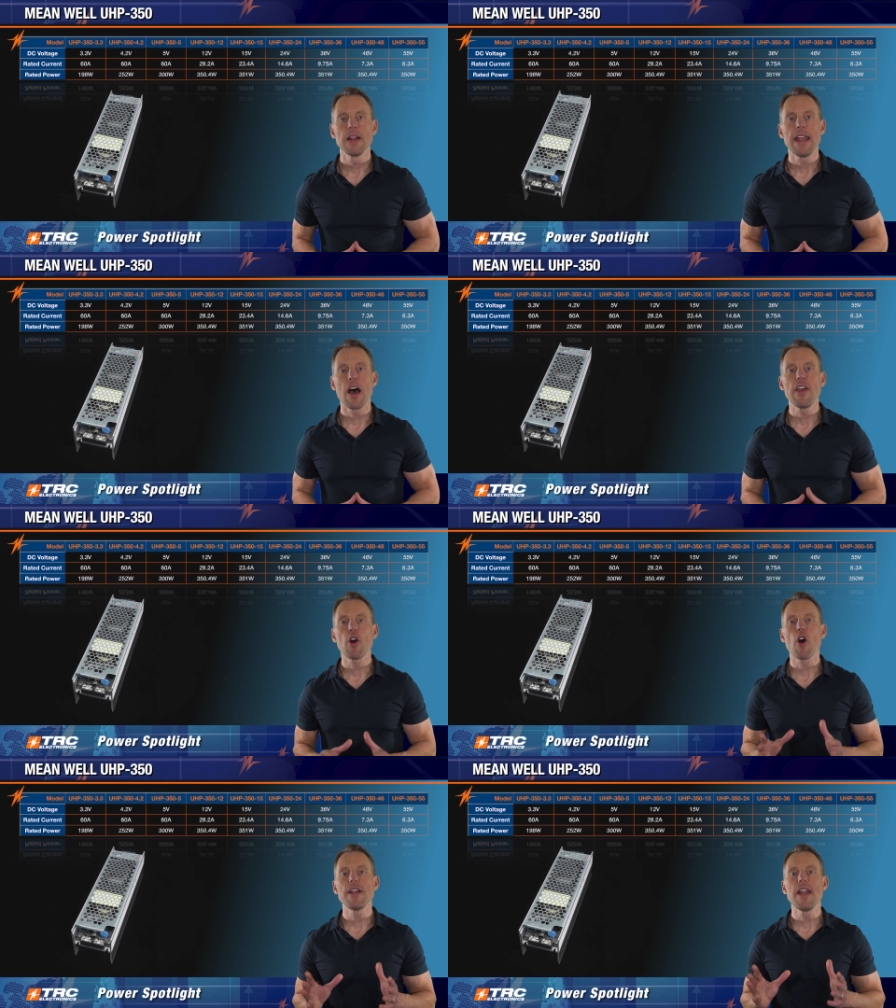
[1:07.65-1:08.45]
Now
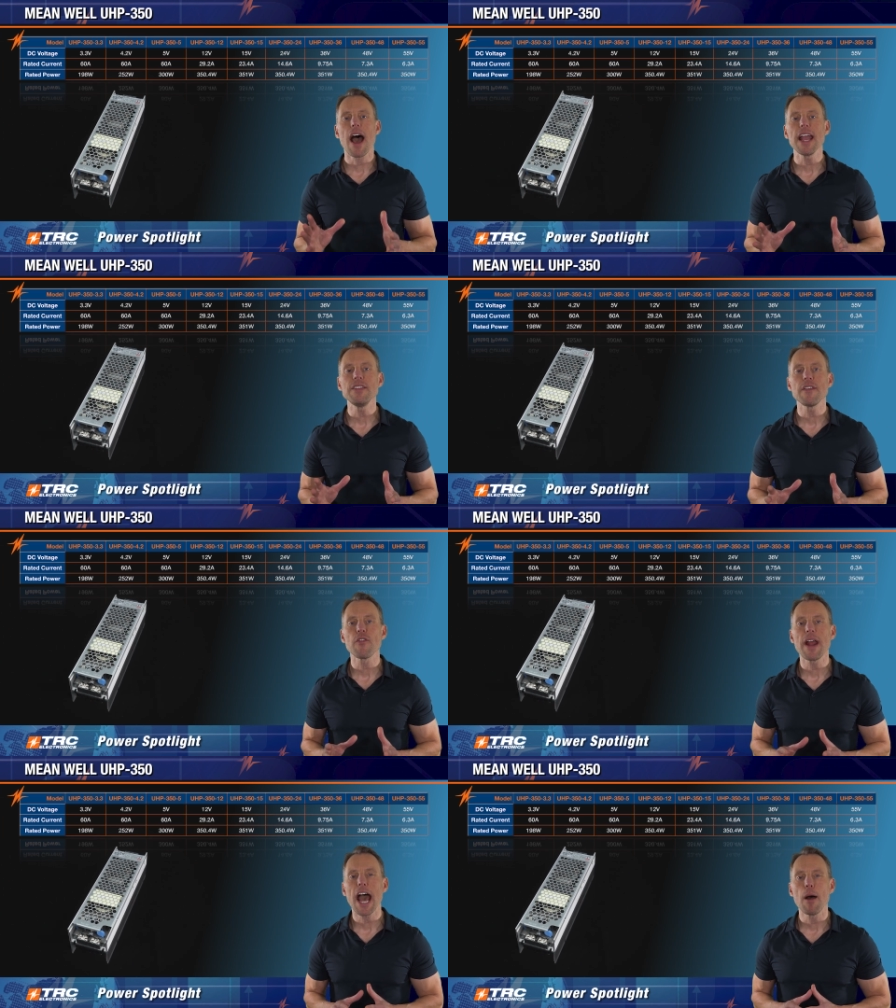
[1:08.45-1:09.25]
there are nine
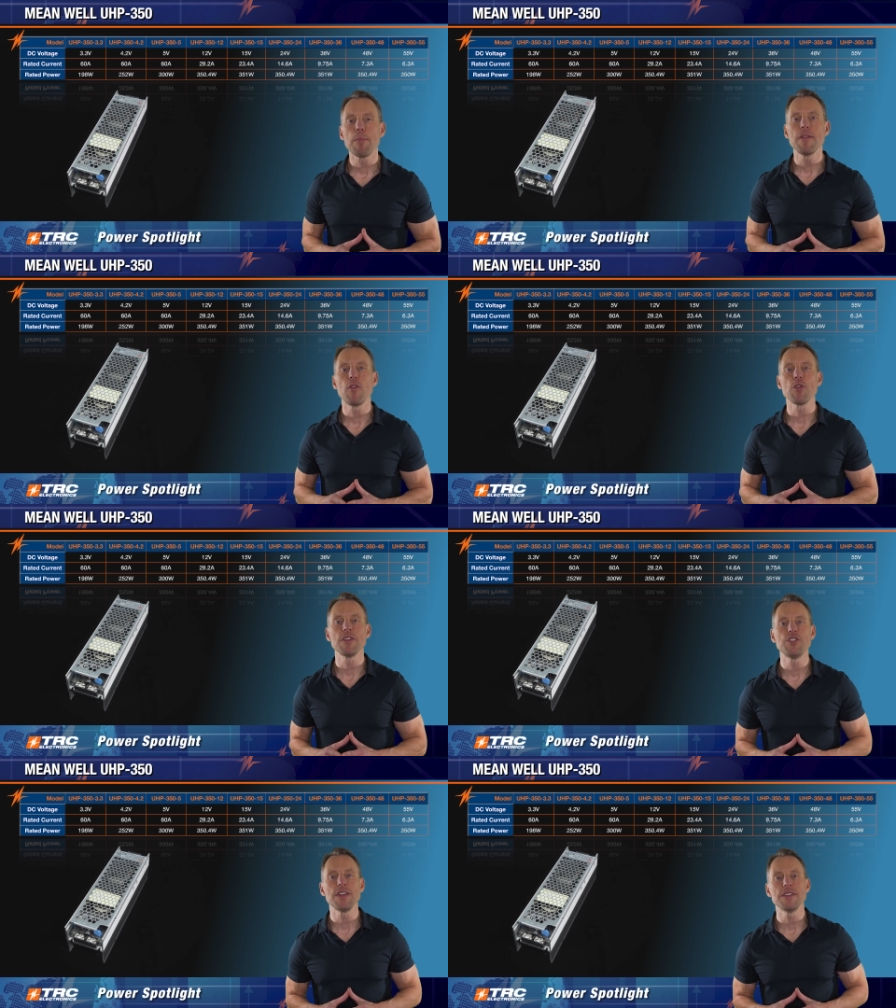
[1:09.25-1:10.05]
different output
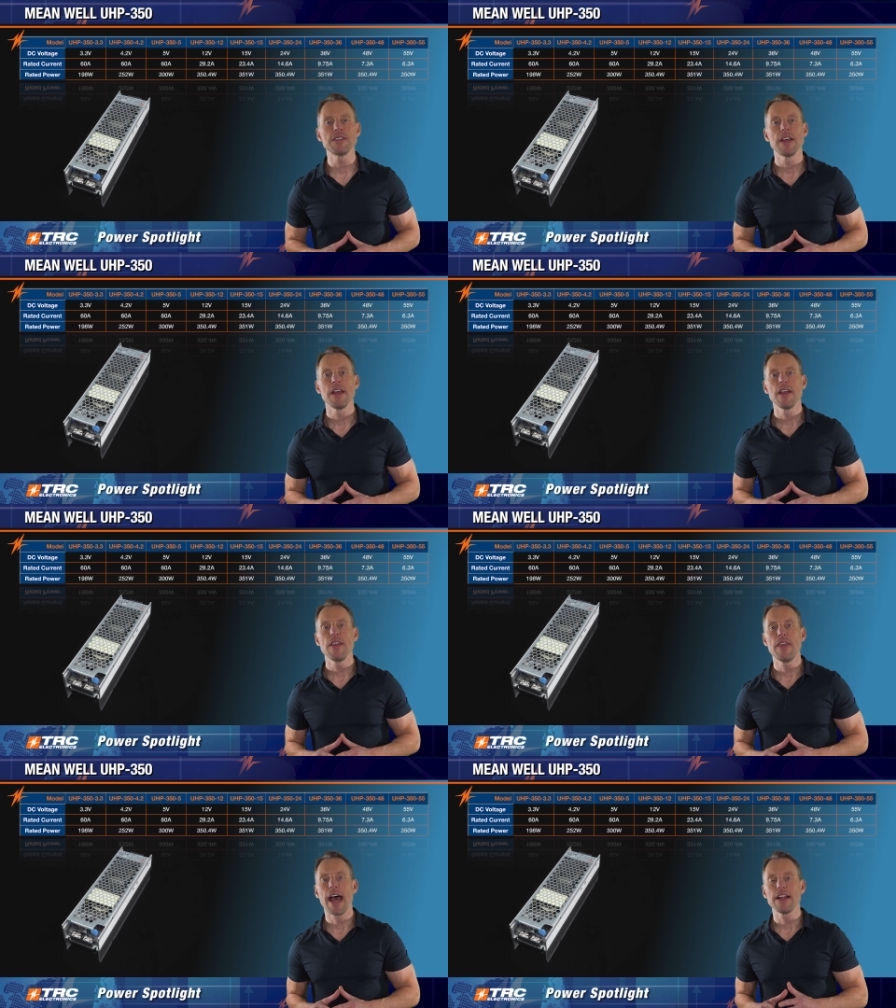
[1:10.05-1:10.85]
voltages
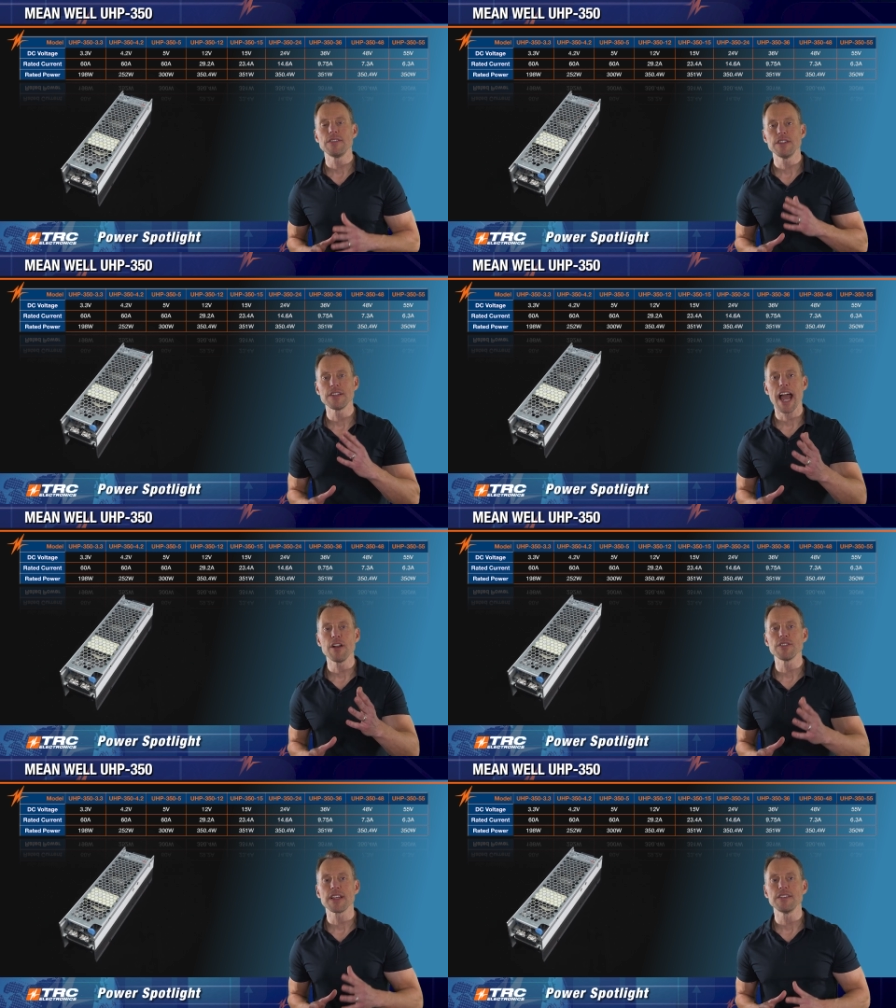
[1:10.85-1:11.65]
that
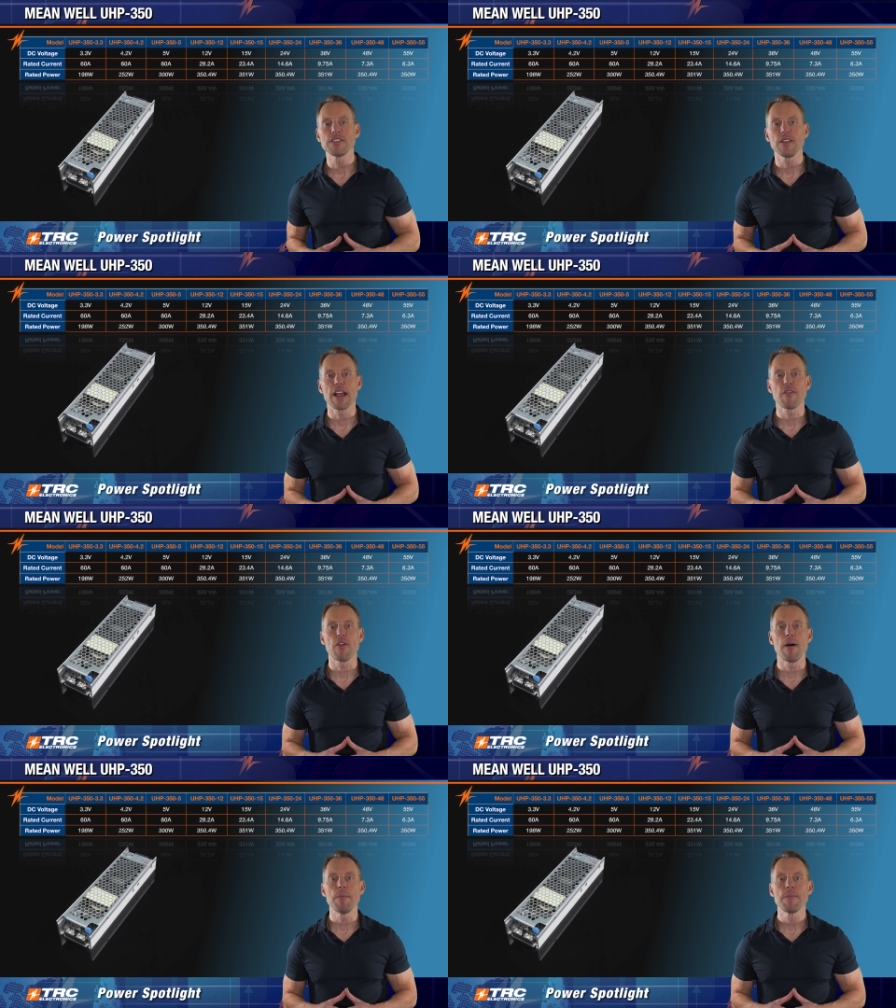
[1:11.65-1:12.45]
designers can select
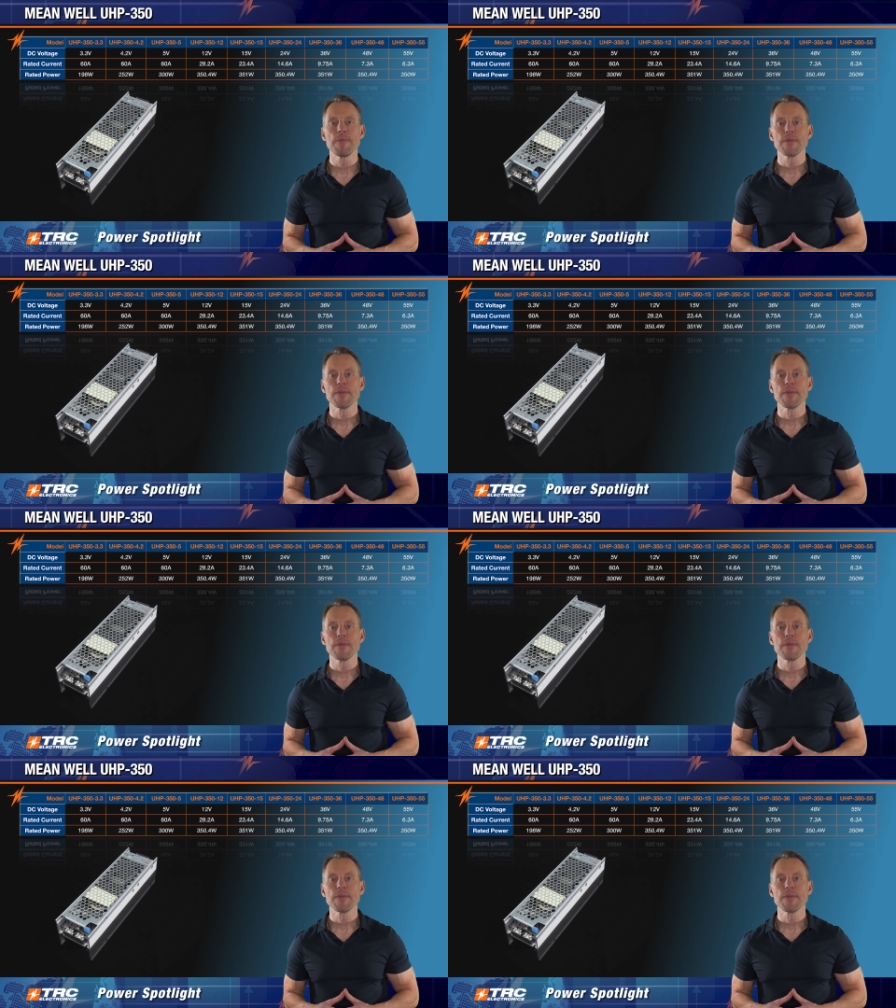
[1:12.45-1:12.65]
from.